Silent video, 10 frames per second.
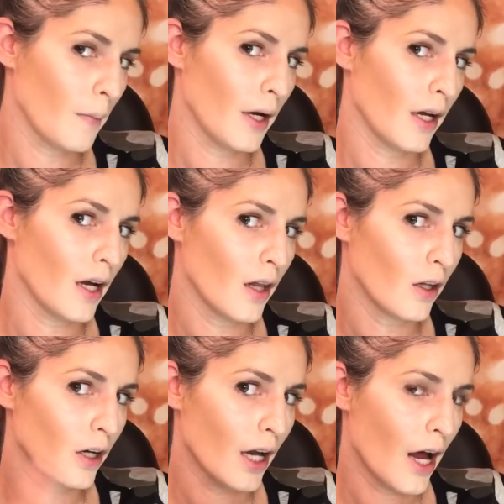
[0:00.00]
I mean,
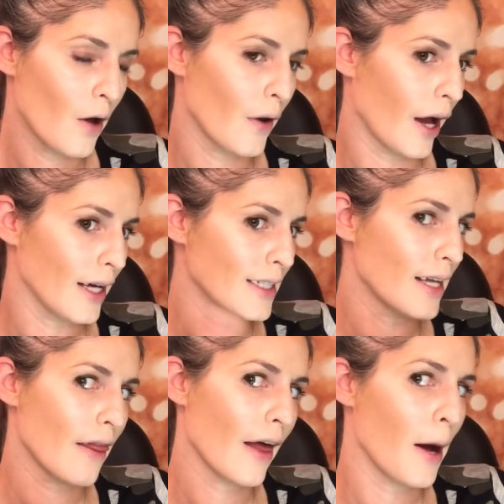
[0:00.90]
look at how
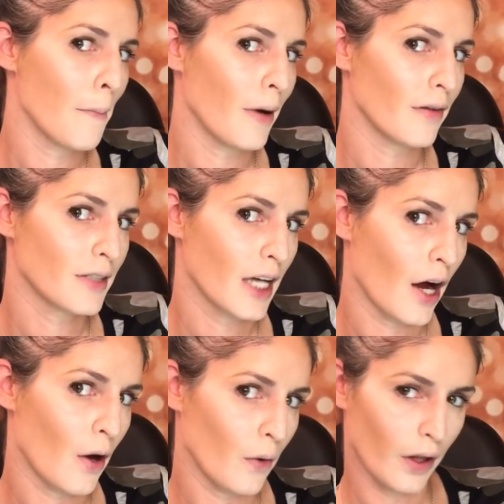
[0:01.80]
nice that buffs
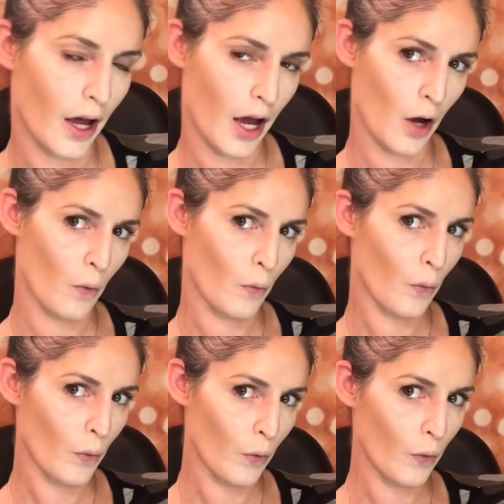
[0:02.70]
out. Like,
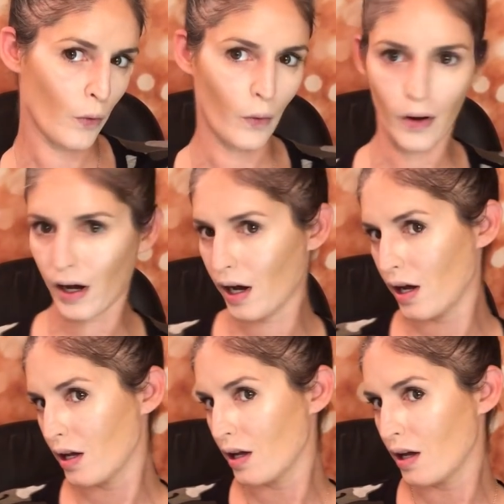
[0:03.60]
ooh,
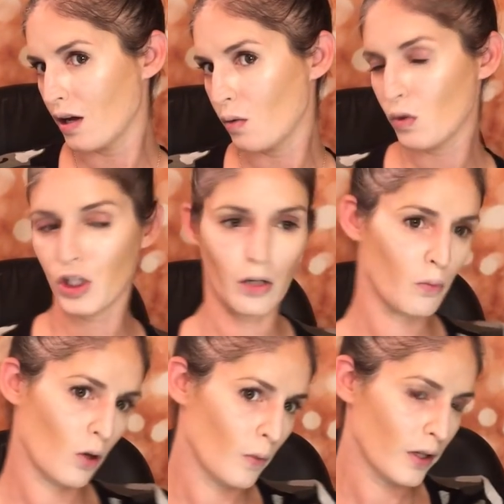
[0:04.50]
was she
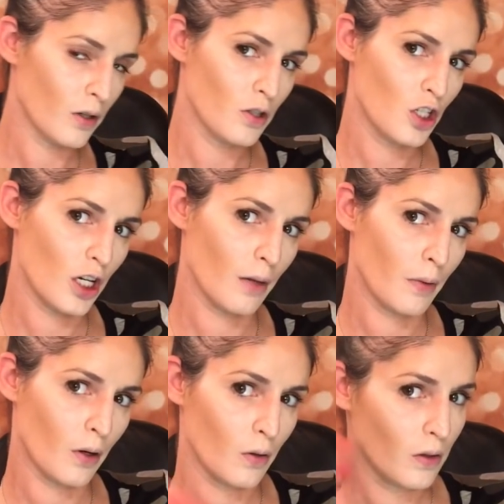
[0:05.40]
born with those
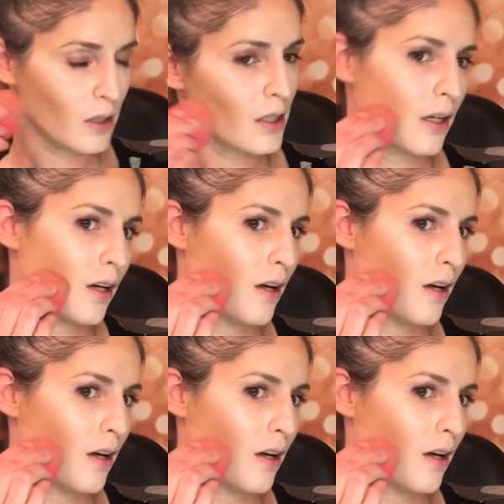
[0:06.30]
cheekbones?